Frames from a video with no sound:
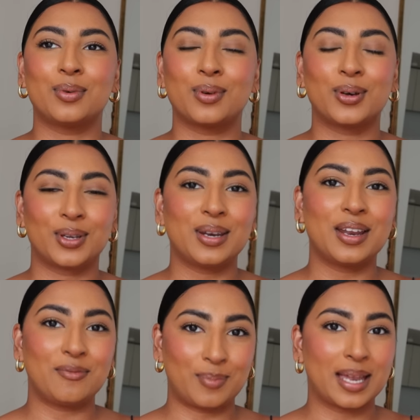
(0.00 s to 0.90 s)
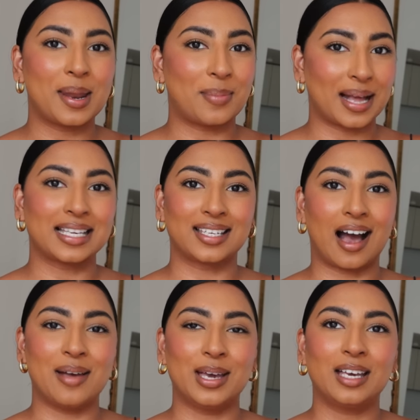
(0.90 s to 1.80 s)
it couldn't have been better
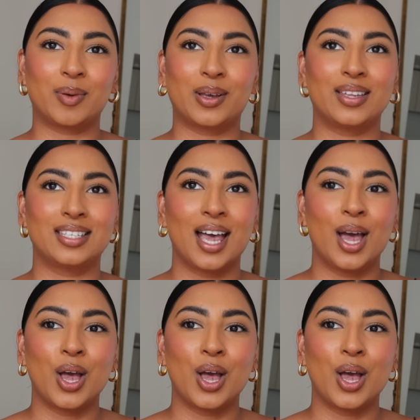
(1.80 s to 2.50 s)
timing because